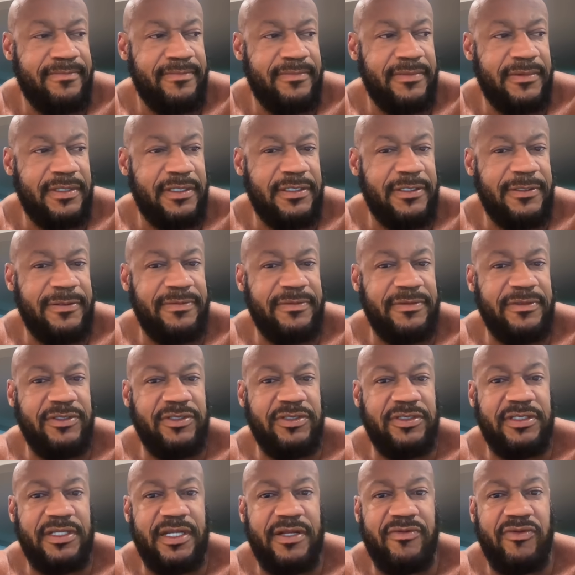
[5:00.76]
You
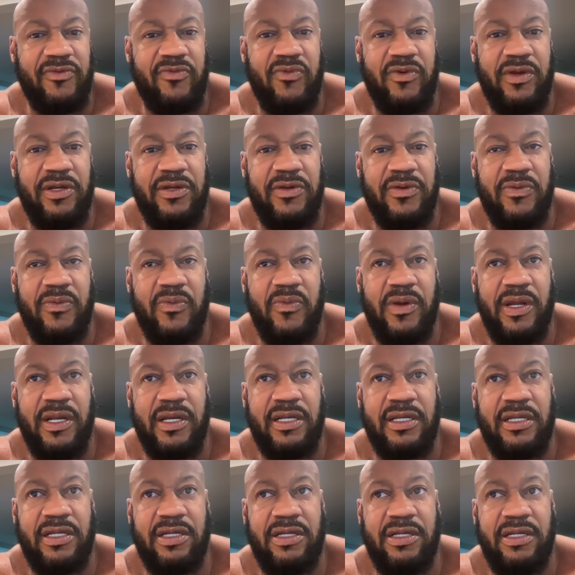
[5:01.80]
just have to wonder
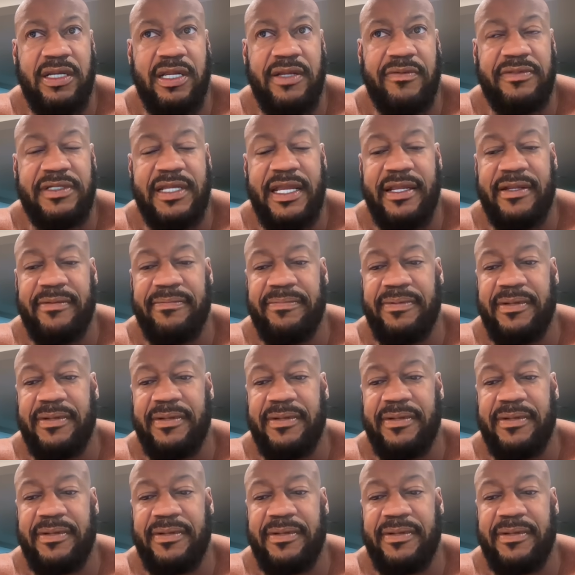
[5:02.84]
what could have taken